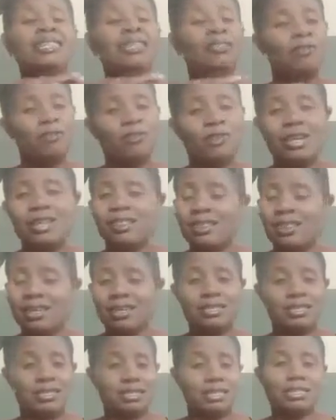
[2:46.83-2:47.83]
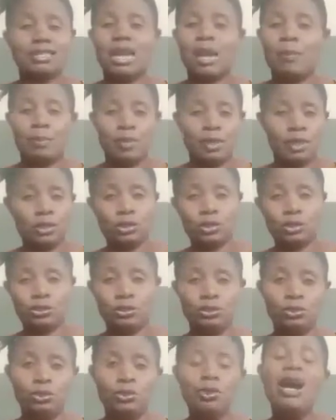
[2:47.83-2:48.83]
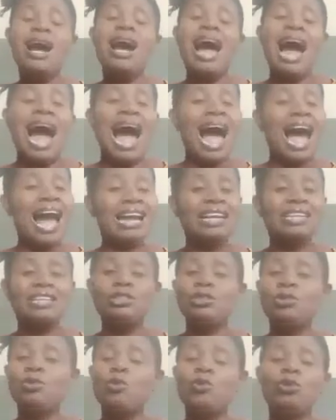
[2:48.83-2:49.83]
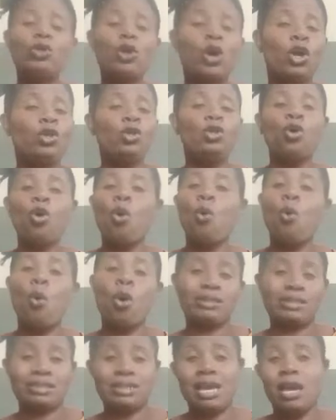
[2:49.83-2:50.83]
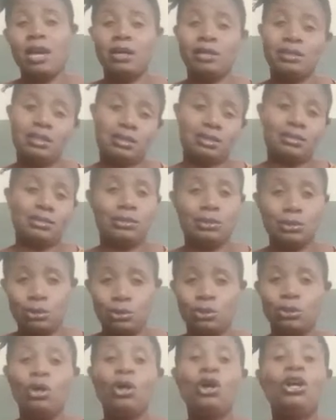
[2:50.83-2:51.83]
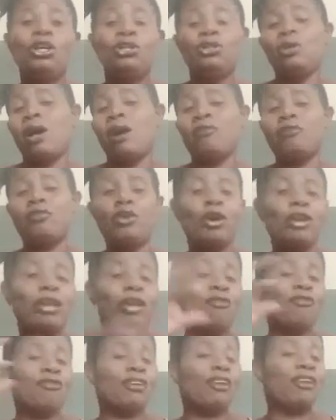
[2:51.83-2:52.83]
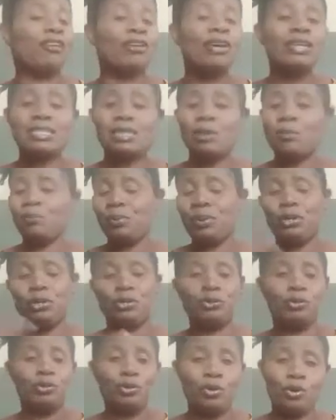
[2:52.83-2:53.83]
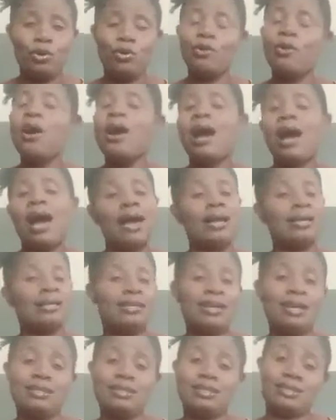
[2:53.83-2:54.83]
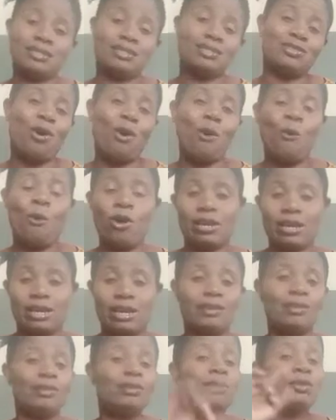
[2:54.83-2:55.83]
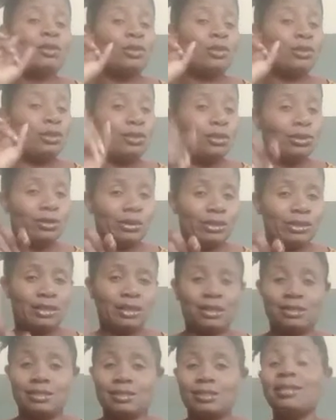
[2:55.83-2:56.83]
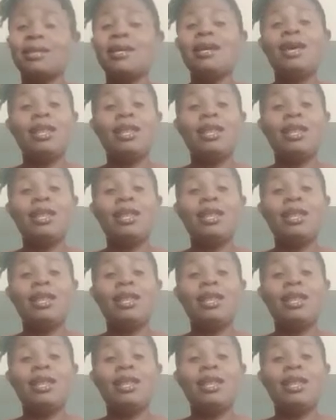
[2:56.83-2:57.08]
Different things is happening to you and you don't know what else to do. You have done every recipe you know and yet it's not working. Do this.